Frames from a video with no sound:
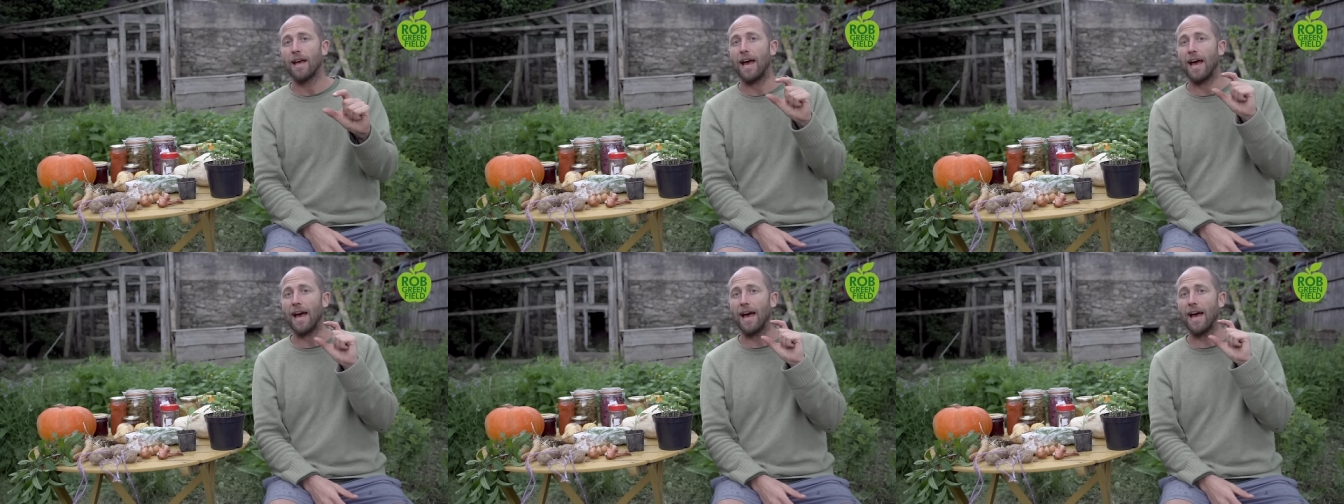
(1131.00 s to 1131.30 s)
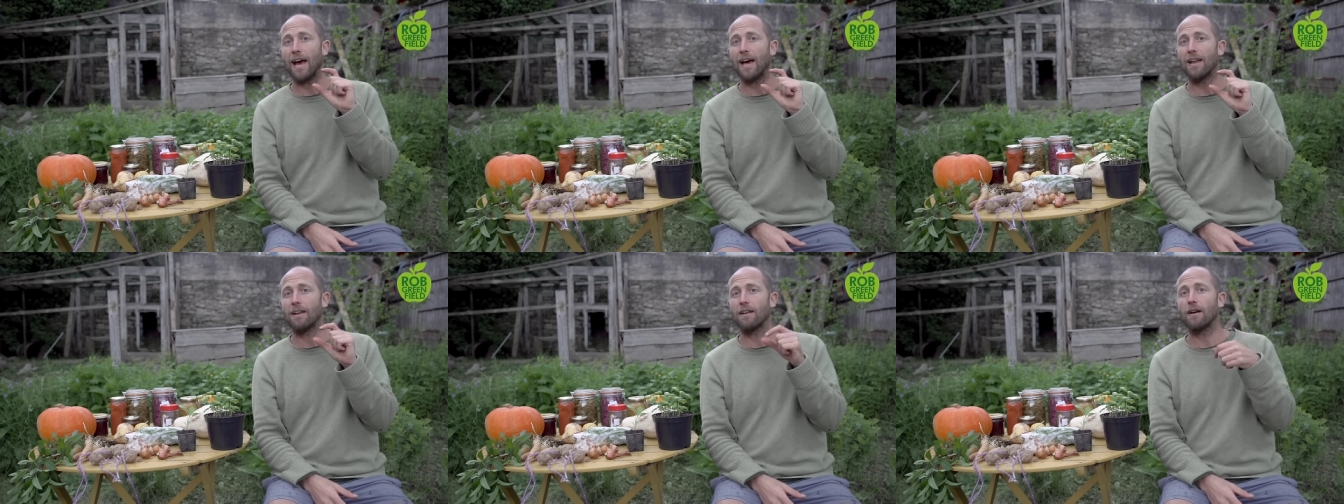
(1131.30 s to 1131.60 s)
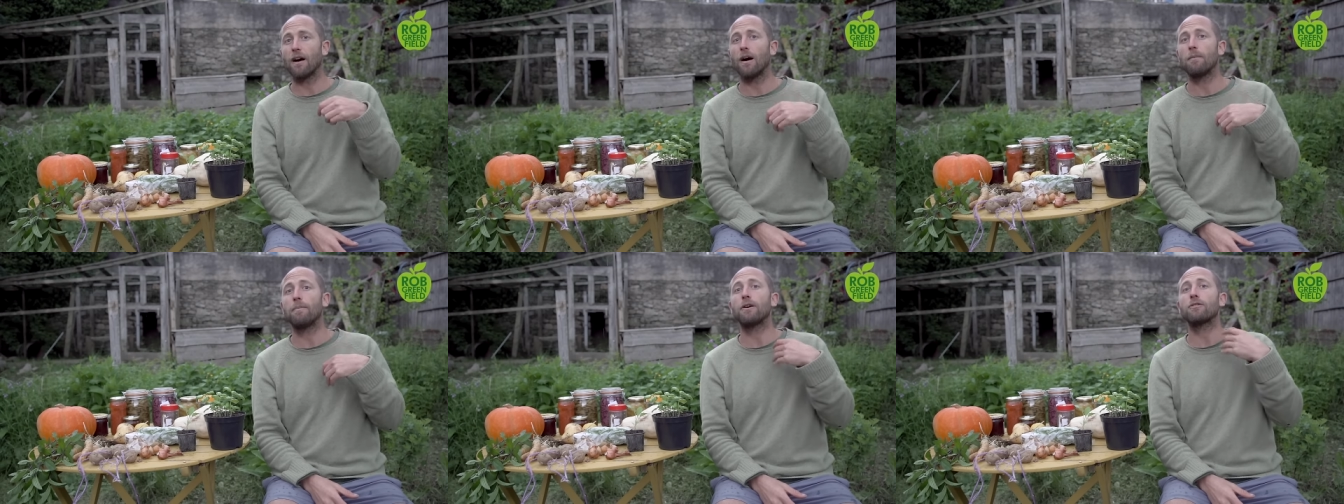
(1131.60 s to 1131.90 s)

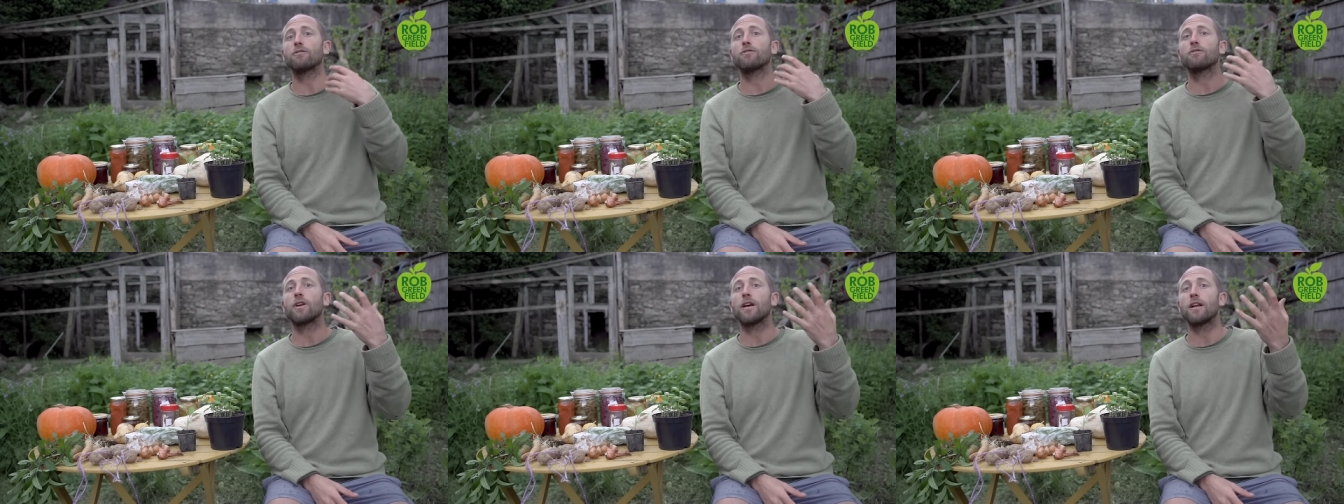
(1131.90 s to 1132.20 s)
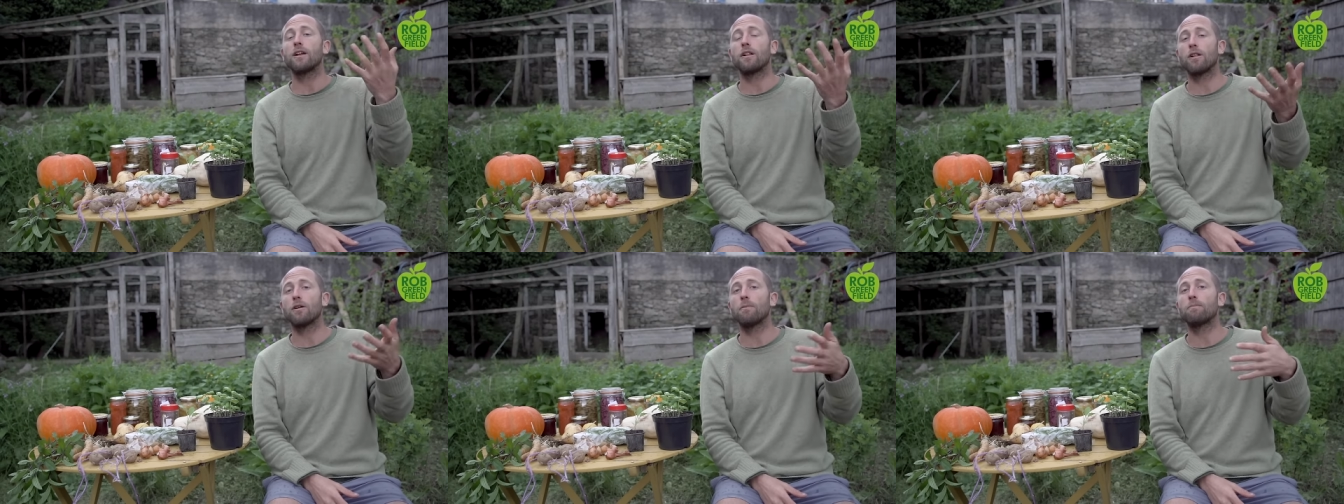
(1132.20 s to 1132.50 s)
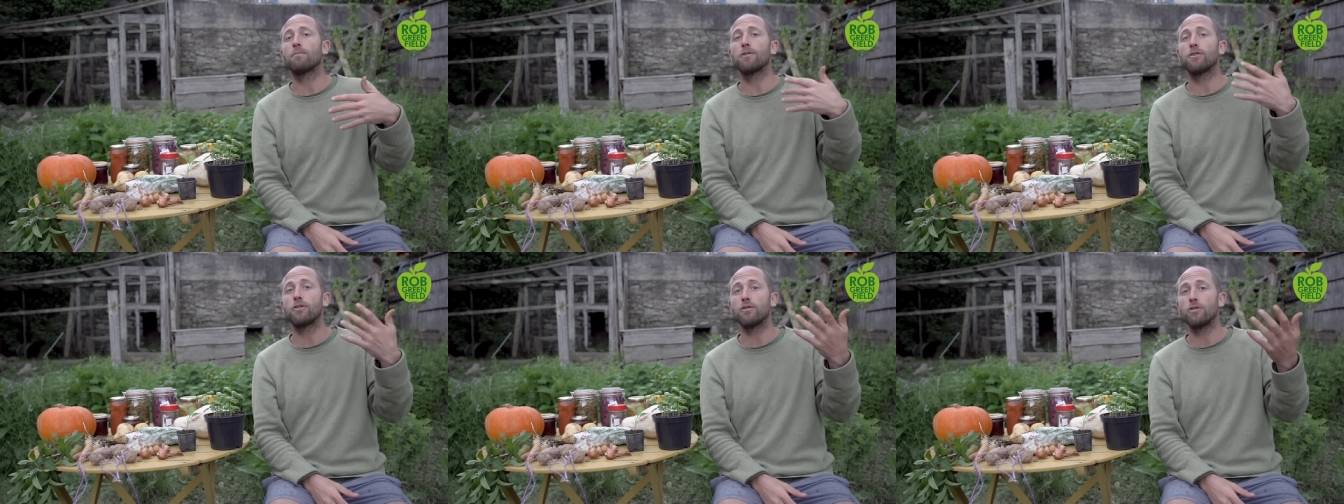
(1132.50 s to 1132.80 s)
and about and it'll
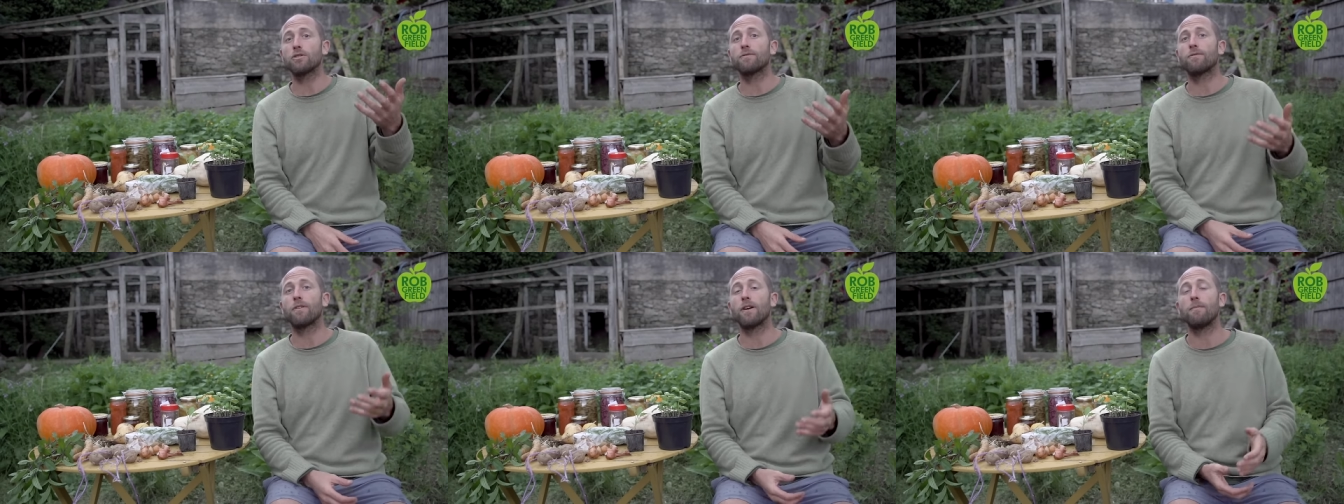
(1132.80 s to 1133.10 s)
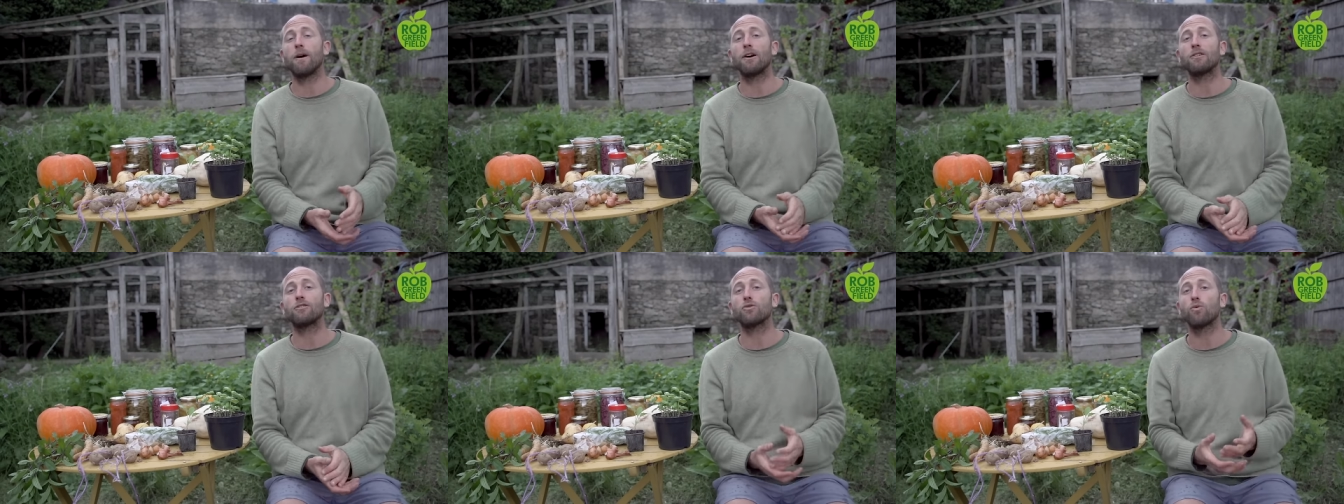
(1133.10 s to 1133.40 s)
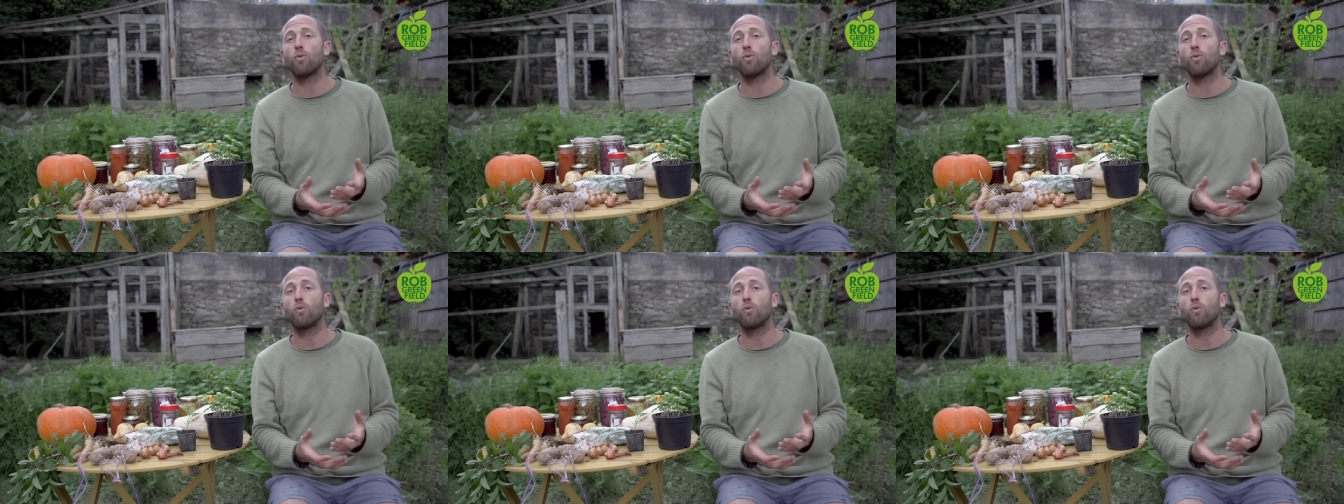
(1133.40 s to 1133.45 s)
produce for about